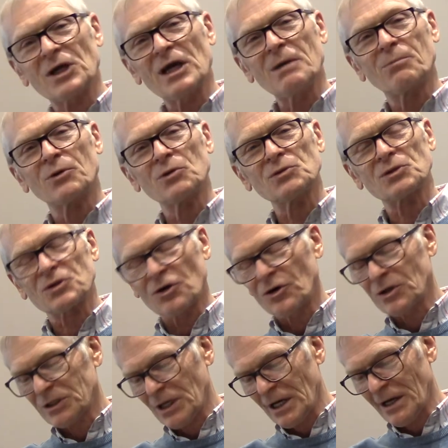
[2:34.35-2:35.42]
Hebrews
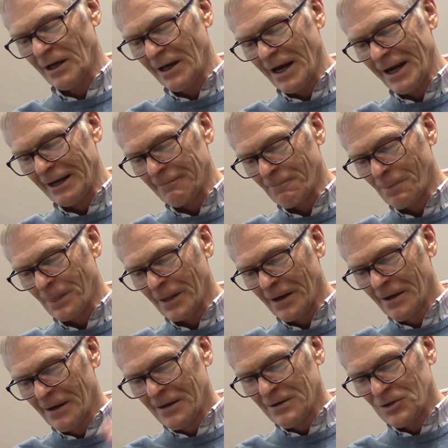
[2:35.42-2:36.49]
13 and 8.
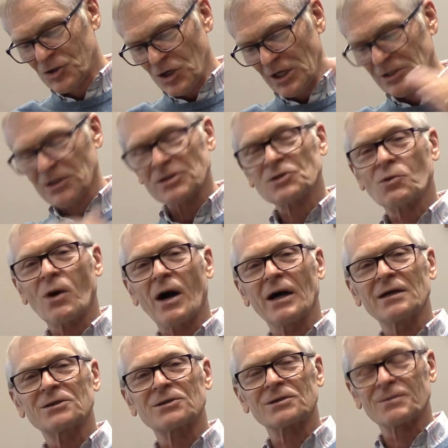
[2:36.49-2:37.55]
Jesus
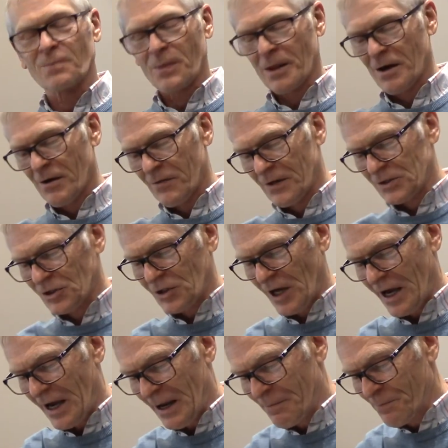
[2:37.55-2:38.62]
Christ, the
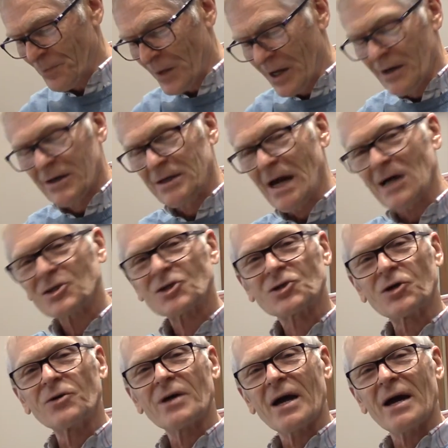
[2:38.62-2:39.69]
same,
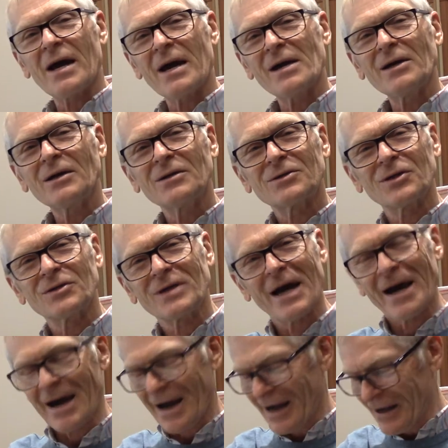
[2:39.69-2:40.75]
yesterday,
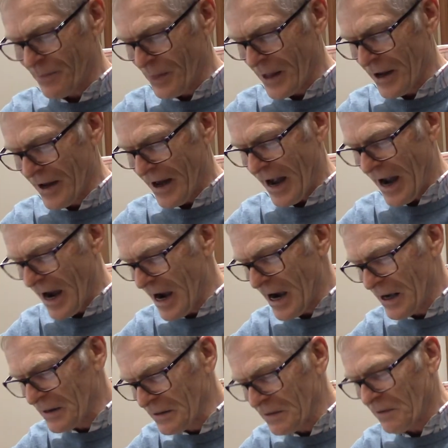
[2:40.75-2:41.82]
today,
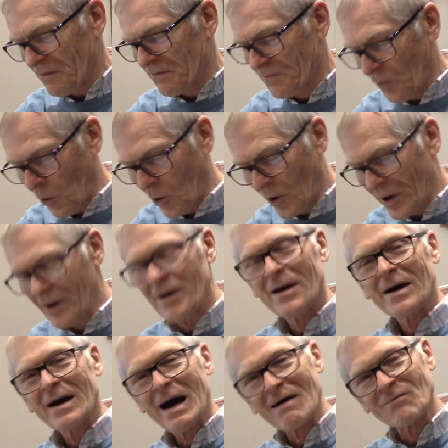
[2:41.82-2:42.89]
and
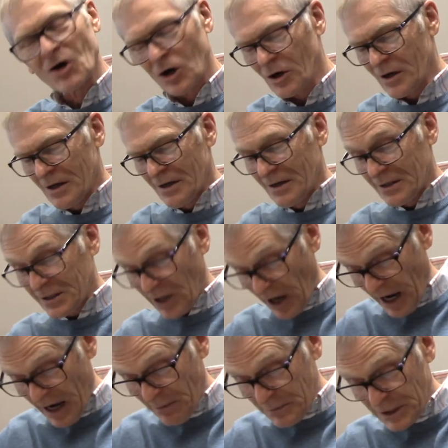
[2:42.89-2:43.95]
forever.
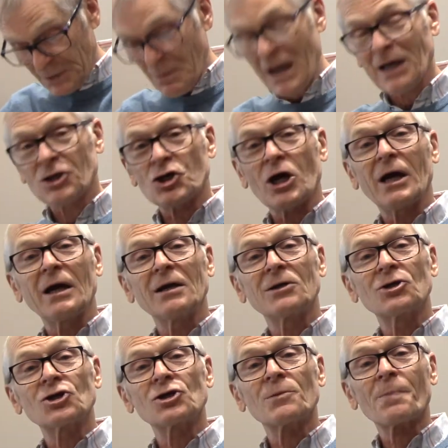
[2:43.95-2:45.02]
Times may
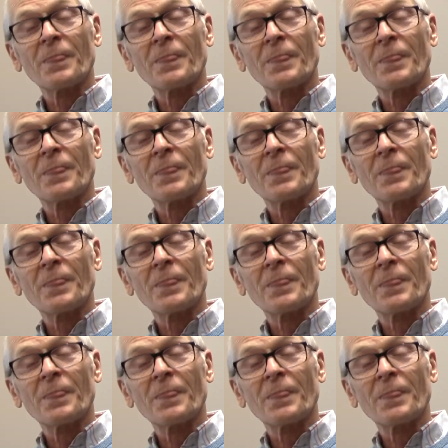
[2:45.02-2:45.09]
change,